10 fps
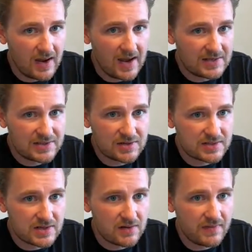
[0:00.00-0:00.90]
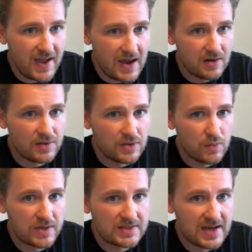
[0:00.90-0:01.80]
ask yourself how you
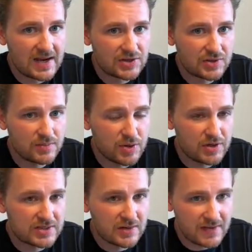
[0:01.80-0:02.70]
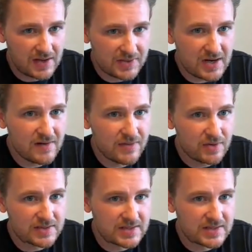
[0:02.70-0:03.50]
want to actually put yourself out there if you are